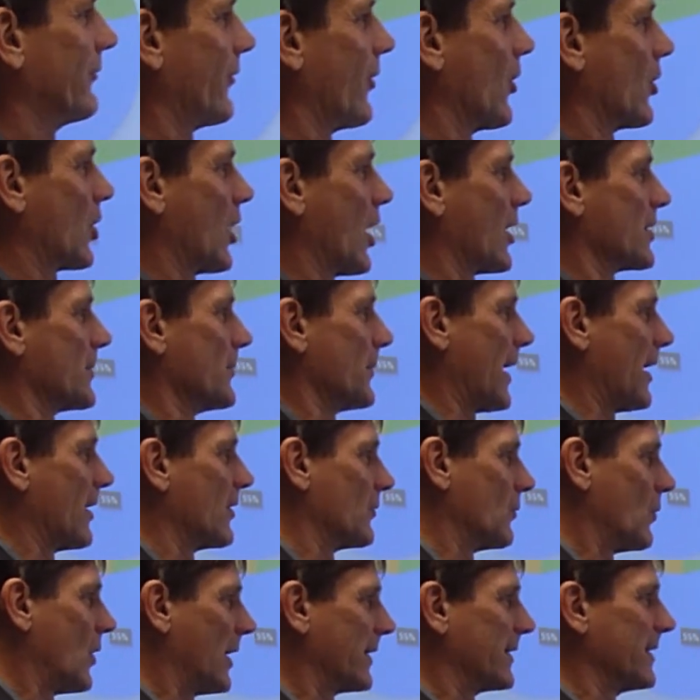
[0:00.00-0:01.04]
forgot about
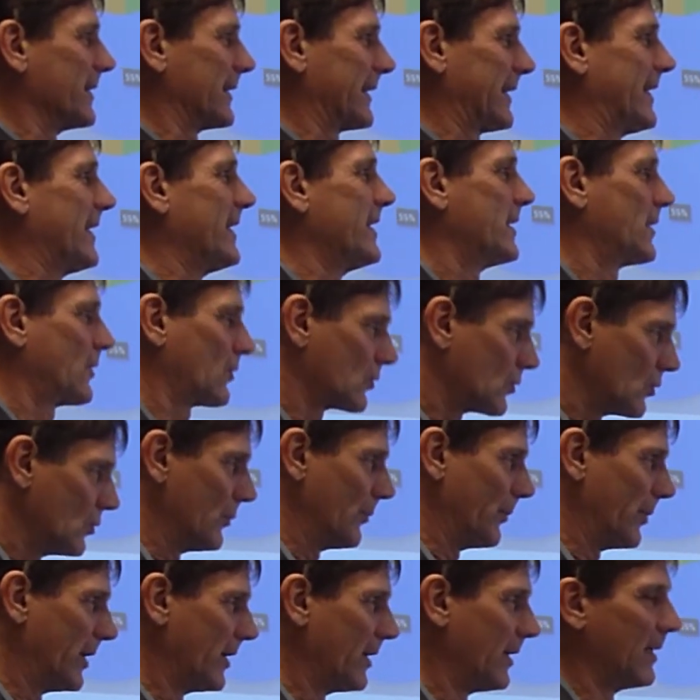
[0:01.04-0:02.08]
one key group,